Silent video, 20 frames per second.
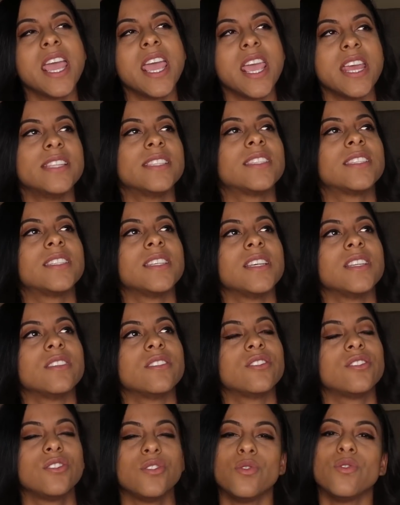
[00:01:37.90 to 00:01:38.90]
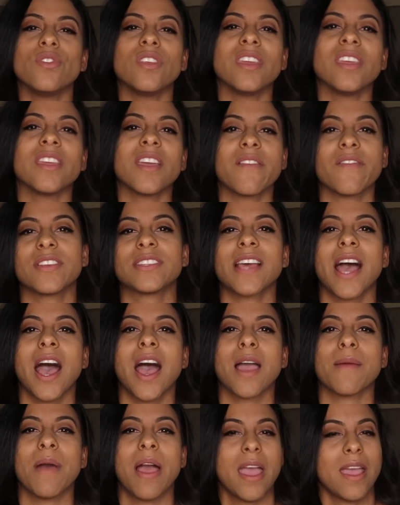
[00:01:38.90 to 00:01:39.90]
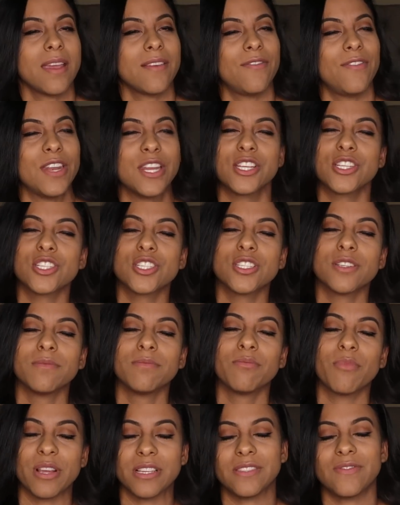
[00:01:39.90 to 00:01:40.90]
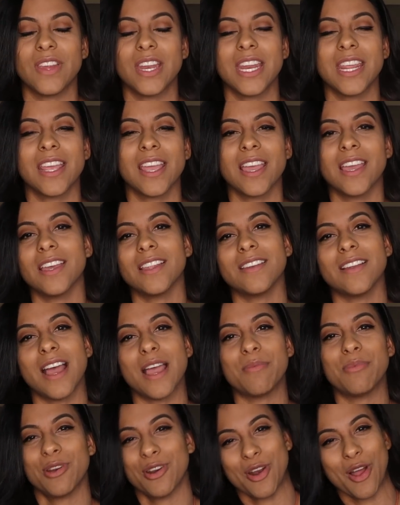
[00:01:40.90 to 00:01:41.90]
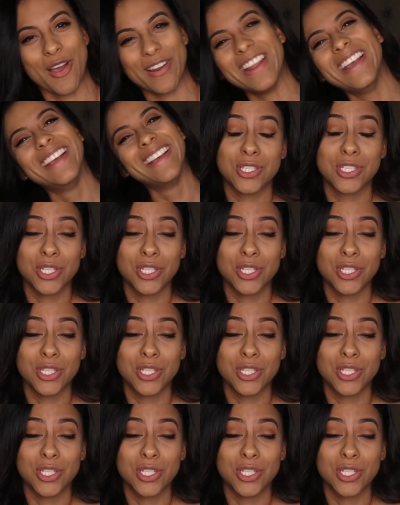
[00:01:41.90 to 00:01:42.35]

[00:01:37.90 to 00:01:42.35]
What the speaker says: instant soothing every time I finished breastfeeding and I put it on.